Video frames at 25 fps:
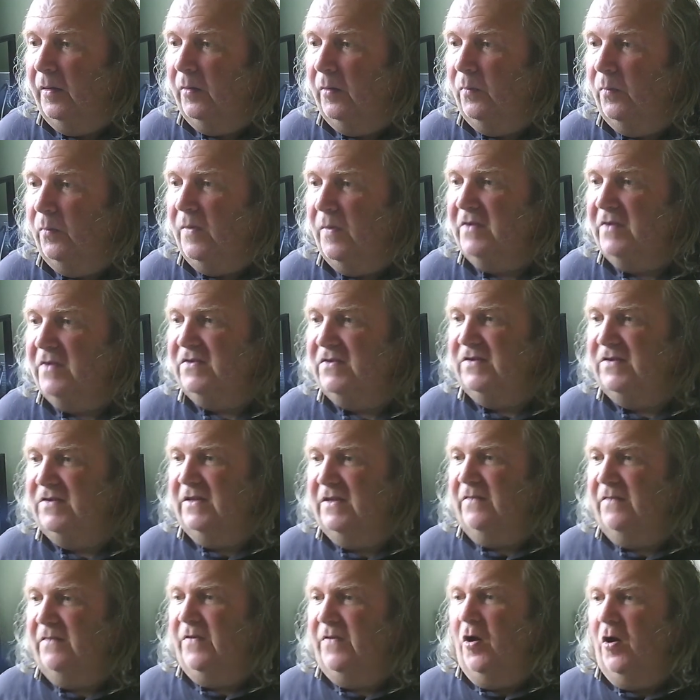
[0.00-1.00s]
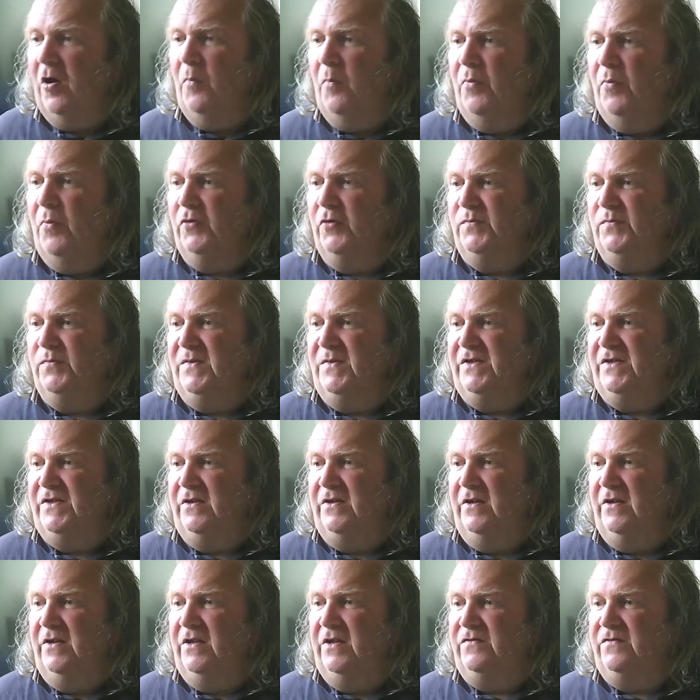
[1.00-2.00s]
Uh, as I said, if the opals
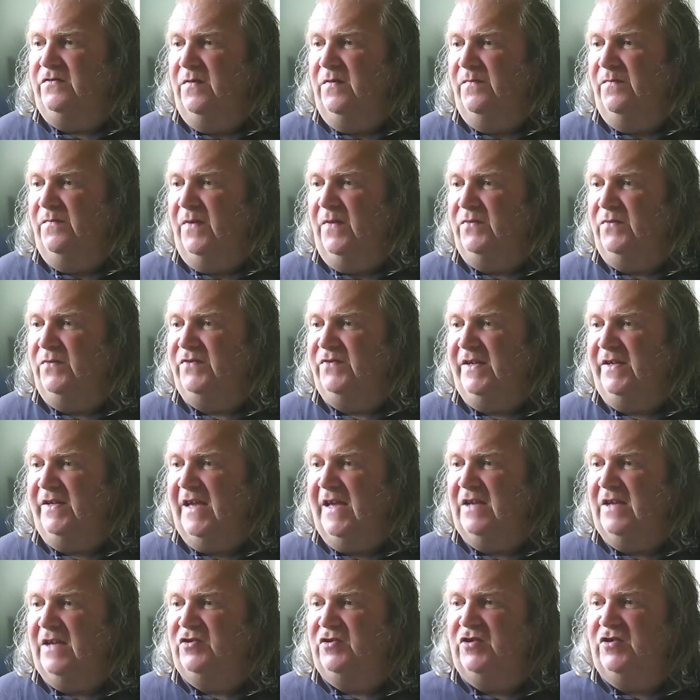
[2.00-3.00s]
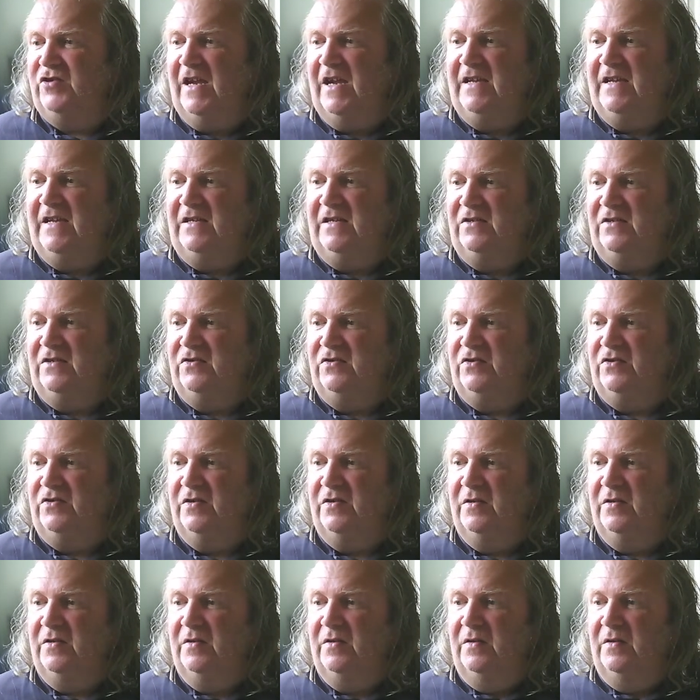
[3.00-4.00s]
missing on early trim phones, they get
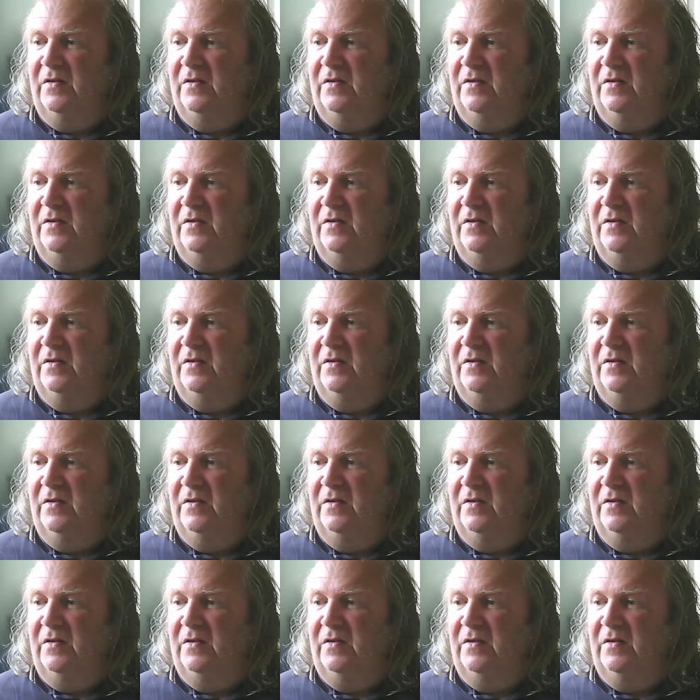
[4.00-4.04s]
changed,